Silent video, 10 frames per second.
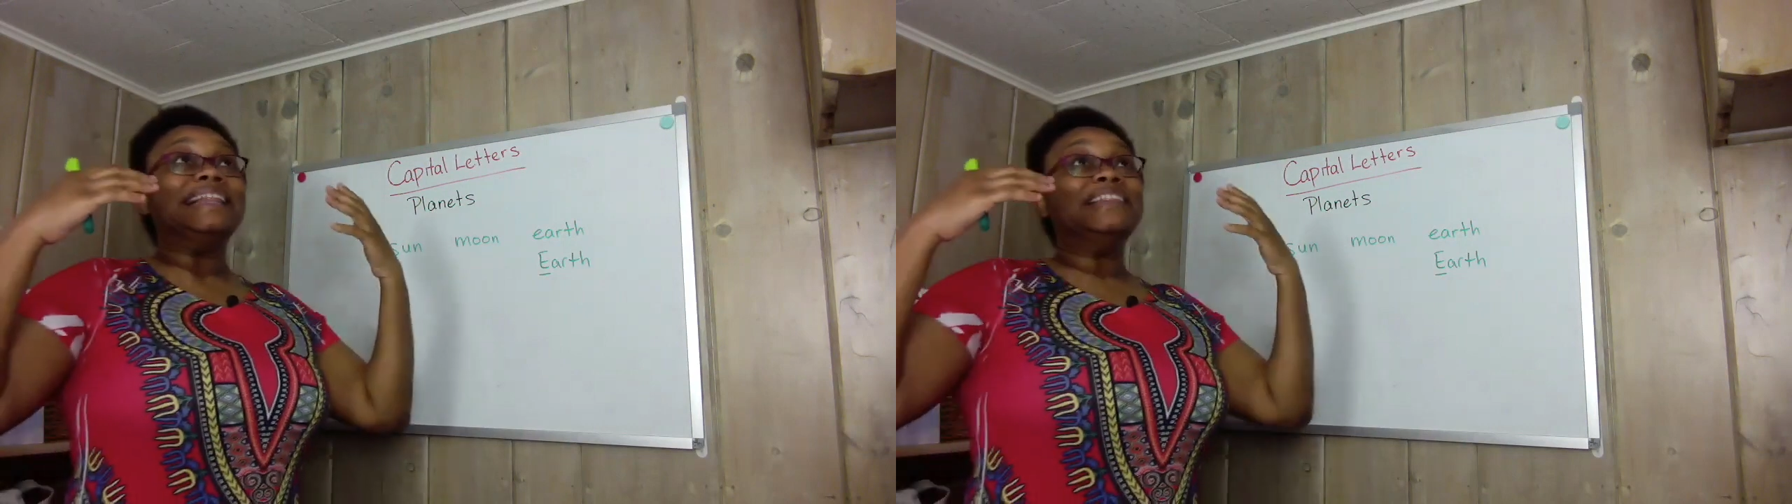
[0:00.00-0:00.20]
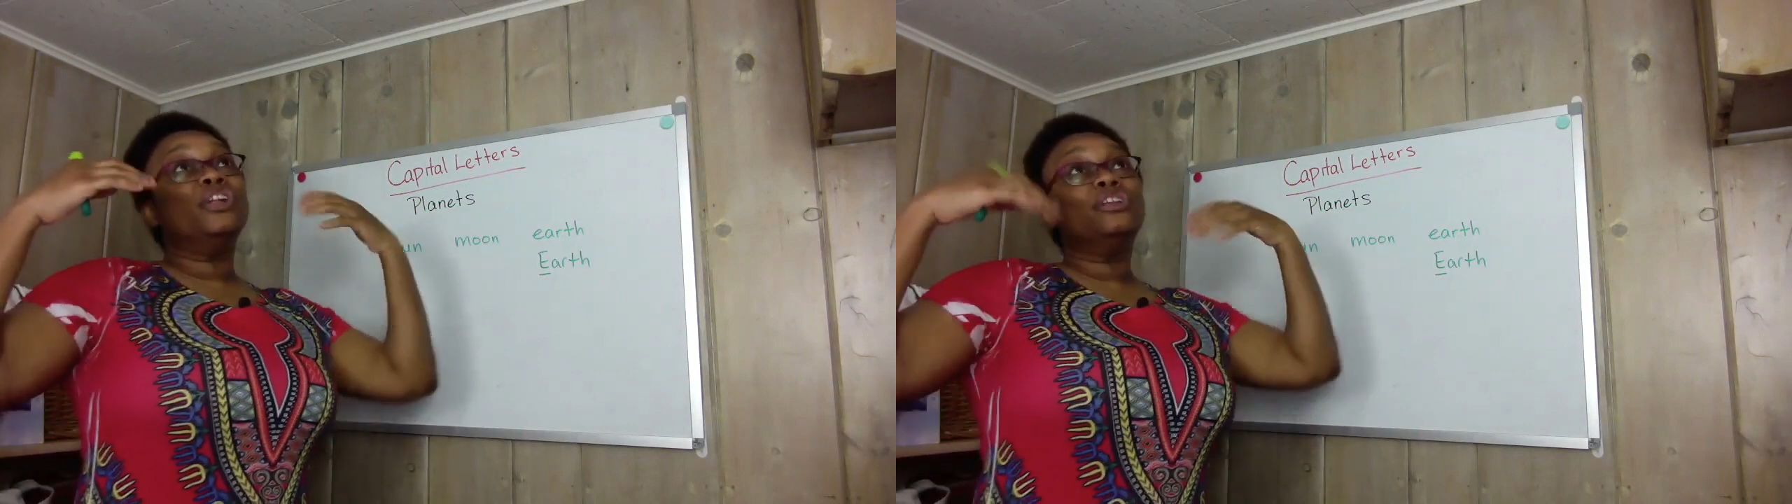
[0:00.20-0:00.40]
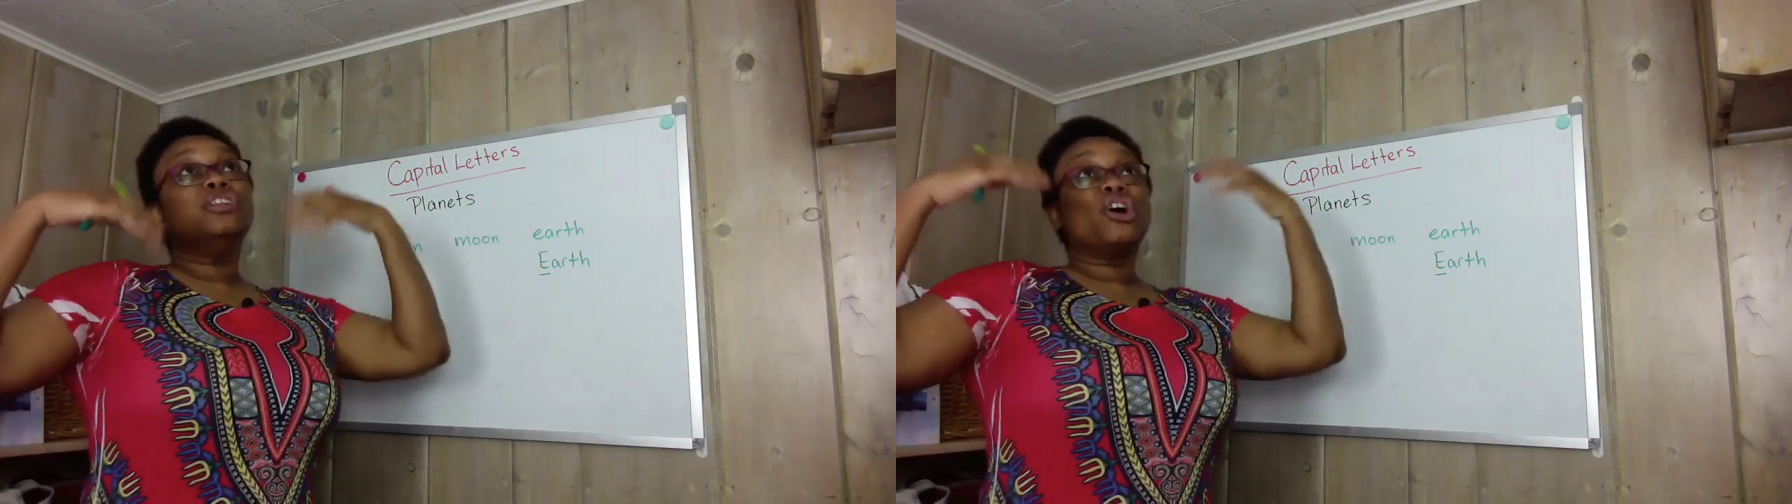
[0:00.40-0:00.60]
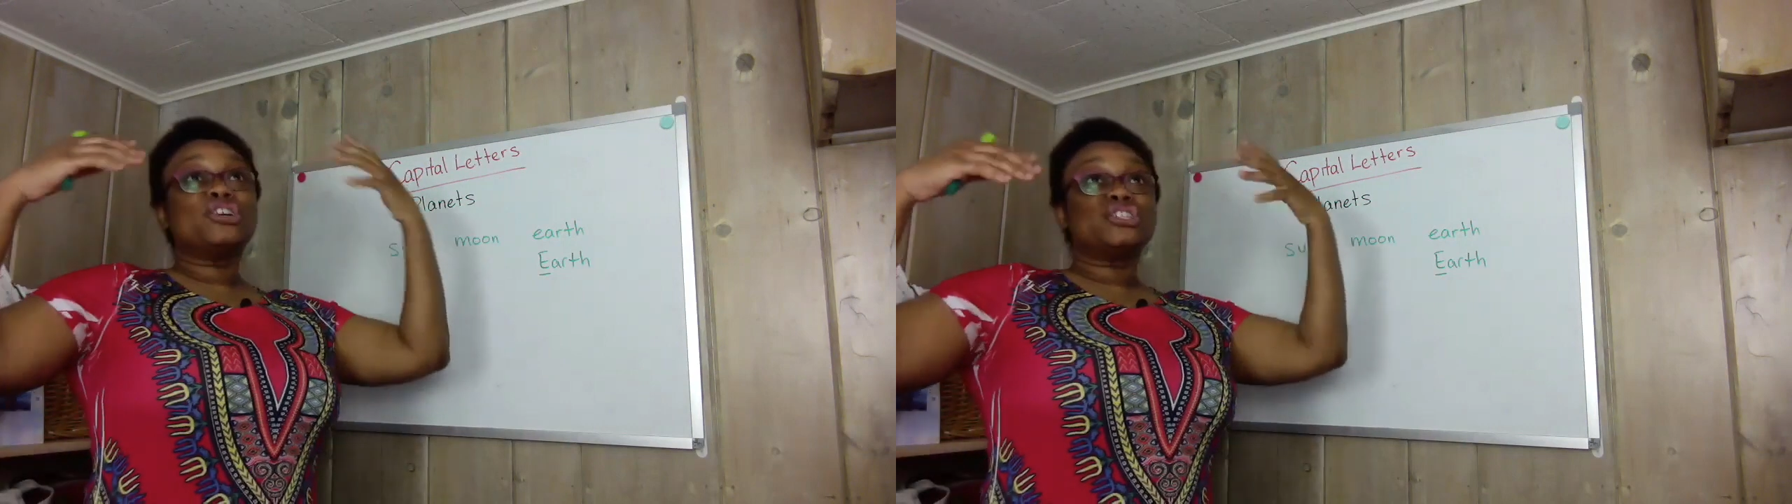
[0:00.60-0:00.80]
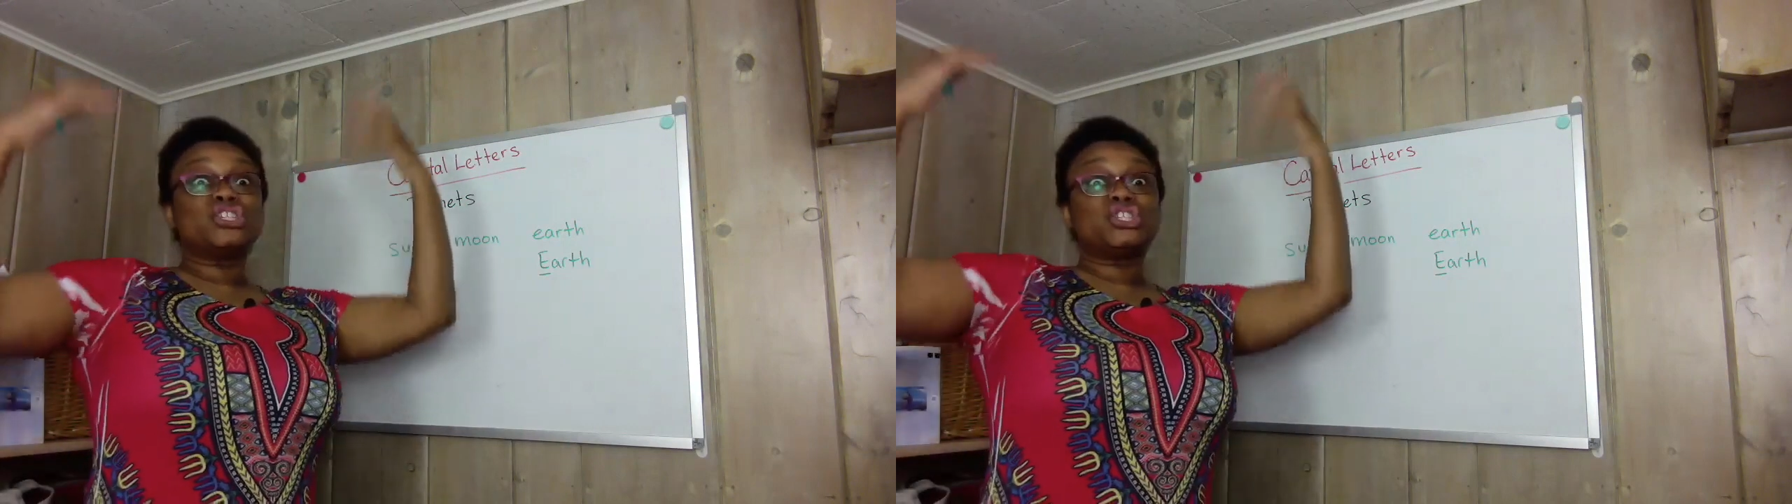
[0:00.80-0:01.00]
the
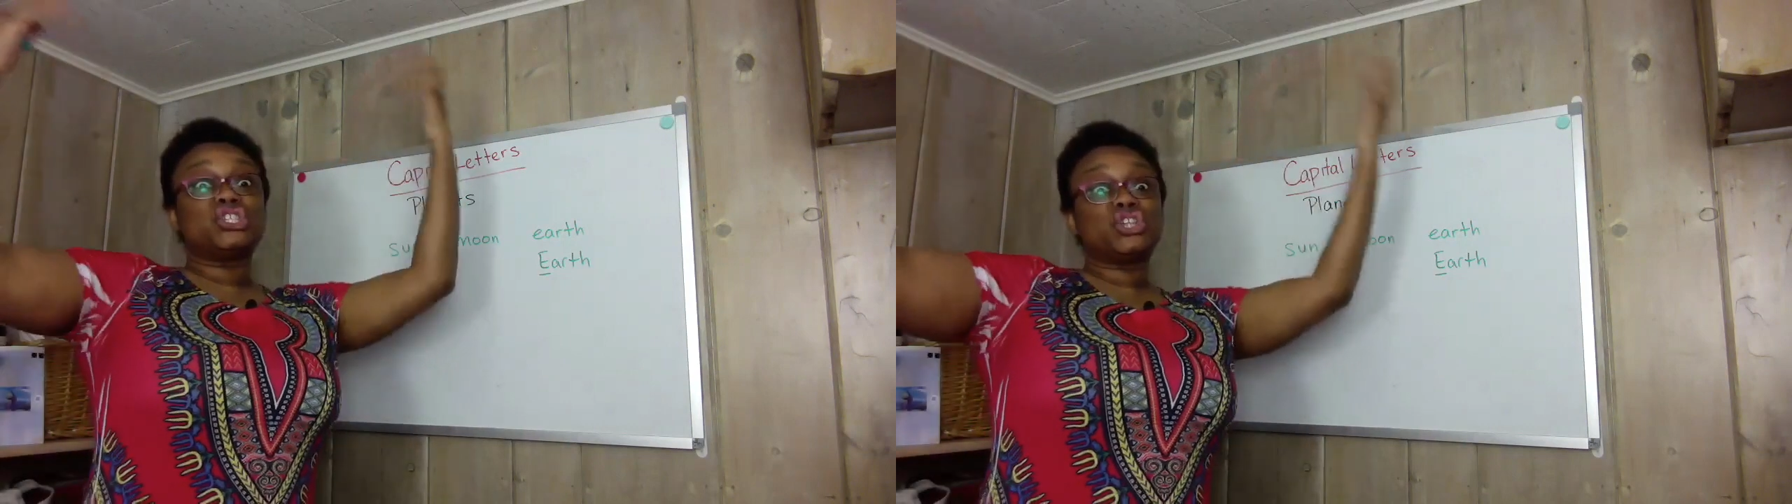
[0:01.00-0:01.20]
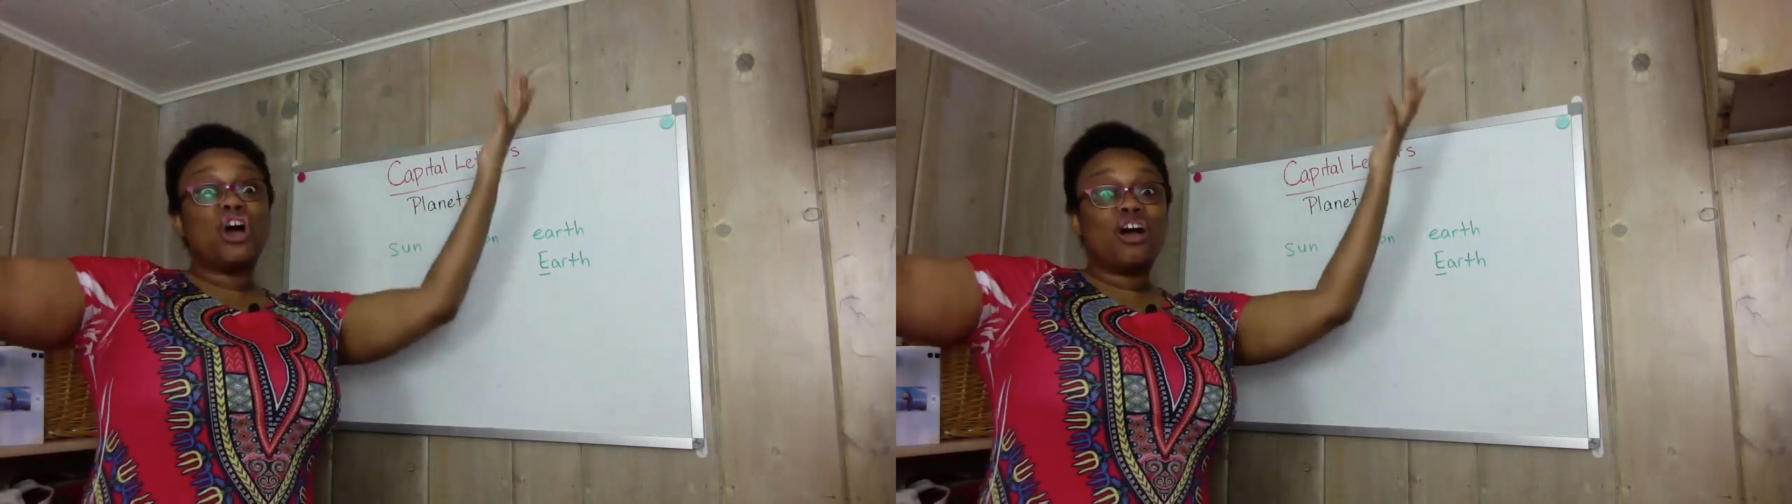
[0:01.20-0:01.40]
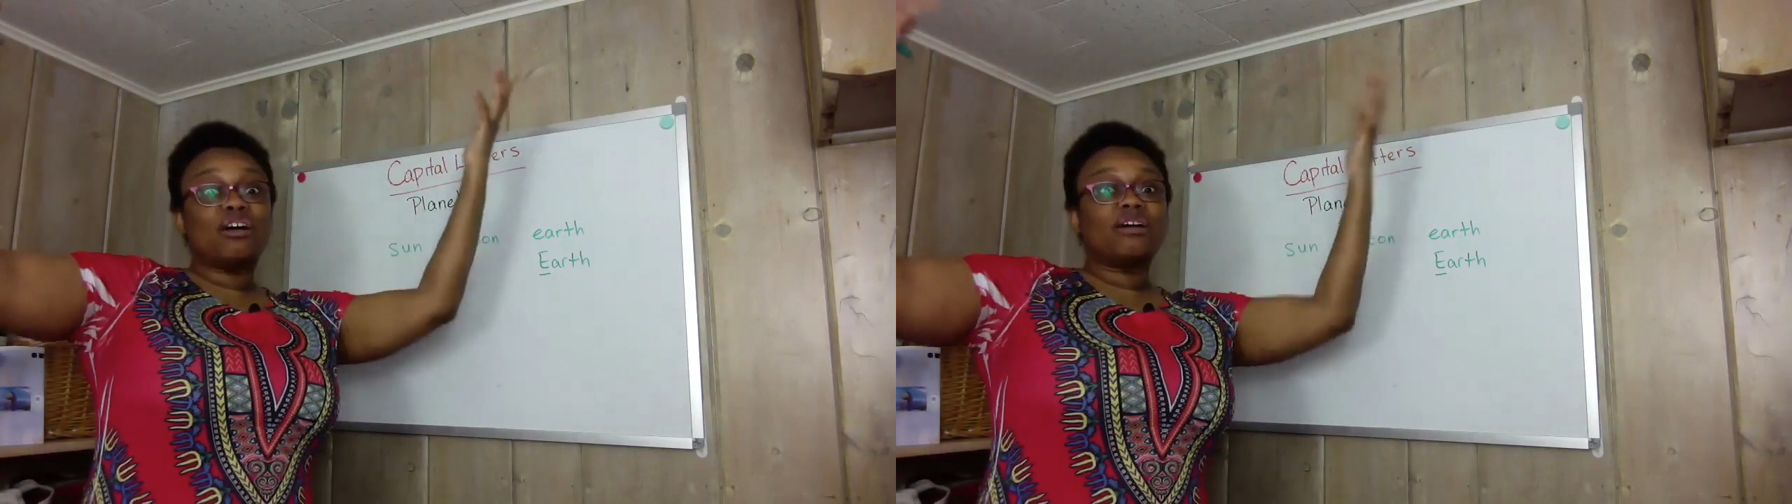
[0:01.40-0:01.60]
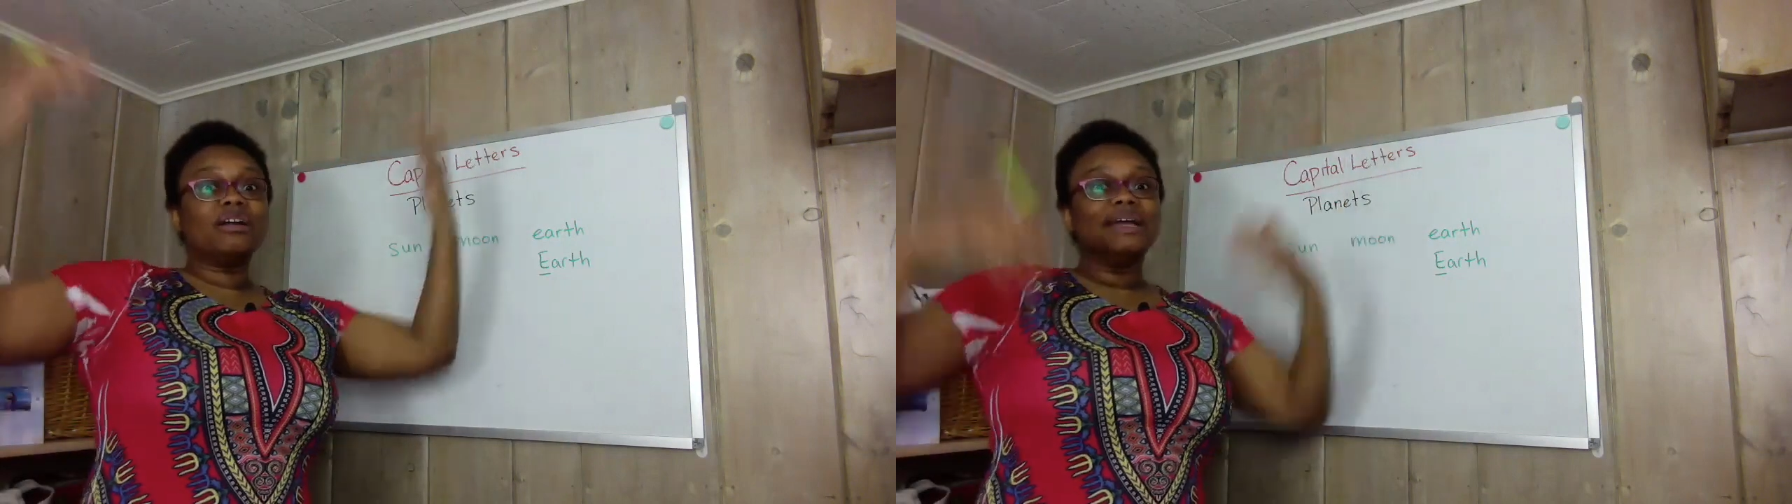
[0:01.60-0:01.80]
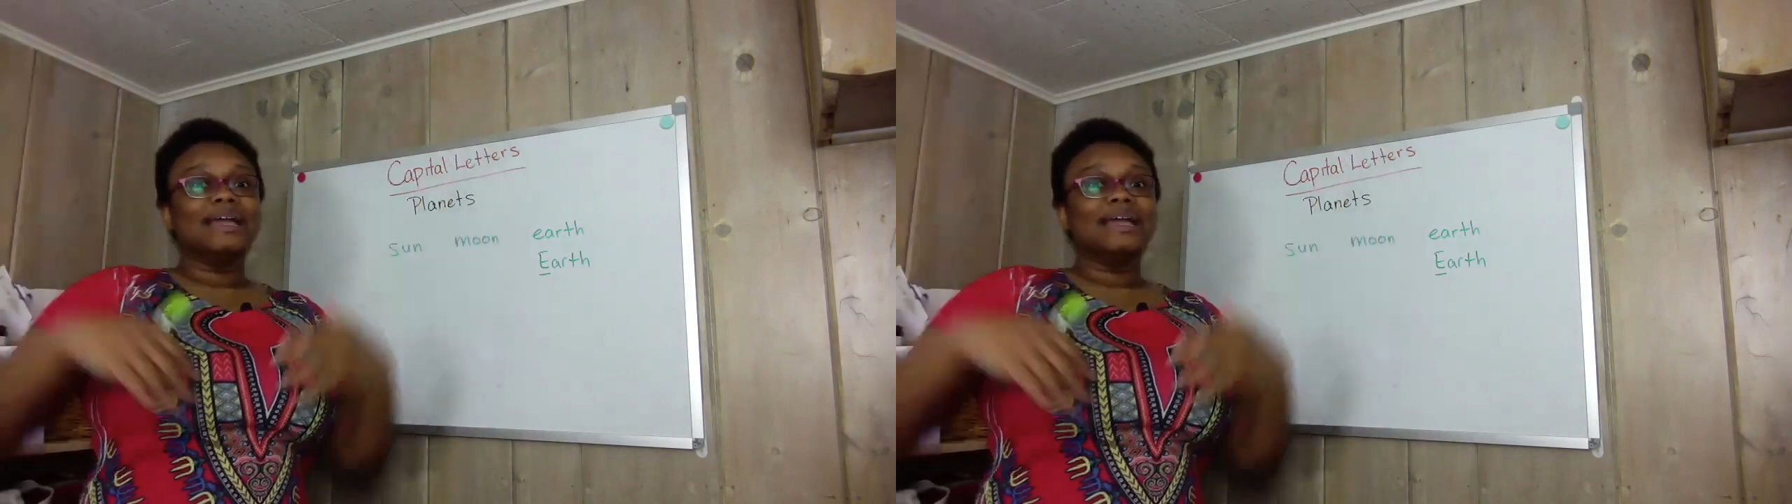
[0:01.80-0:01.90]
largest star